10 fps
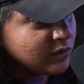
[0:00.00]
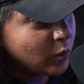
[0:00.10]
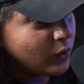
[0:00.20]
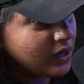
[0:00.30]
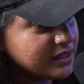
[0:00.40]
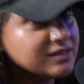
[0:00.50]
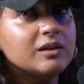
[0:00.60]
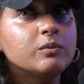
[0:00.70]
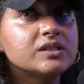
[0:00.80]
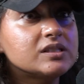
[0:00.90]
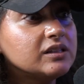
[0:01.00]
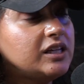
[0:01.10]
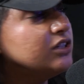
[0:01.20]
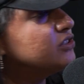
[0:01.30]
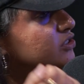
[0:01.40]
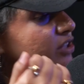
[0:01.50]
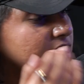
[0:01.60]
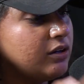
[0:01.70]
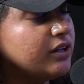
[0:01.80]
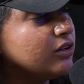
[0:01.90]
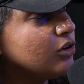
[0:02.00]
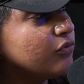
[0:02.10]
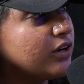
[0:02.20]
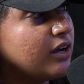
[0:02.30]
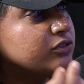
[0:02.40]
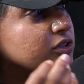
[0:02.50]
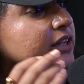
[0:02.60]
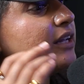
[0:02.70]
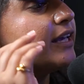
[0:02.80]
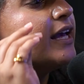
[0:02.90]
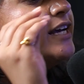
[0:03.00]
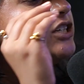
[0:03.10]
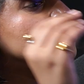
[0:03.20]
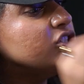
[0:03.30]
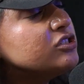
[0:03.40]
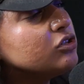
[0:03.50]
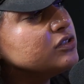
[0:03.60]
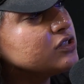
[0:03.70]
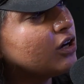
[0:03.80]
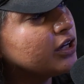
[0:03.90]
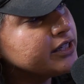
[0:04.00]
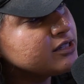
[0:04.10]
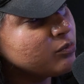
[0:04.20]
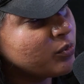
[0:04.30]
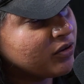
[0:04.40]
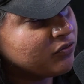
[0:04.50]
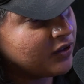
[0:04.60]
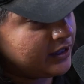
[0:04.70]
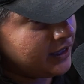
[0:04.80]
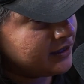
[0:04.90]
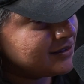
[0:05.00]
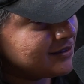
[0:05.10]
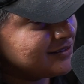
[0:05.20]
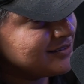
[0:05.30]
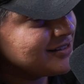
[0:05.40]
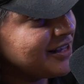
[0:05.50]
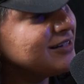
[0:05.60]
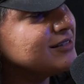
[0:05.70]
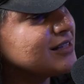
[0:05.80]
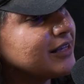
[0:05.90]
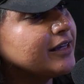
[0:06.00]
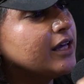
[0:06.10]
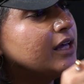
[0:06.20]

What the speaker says: was he didn't know how to cook for her after, and like she starts talking to him about finances and is like,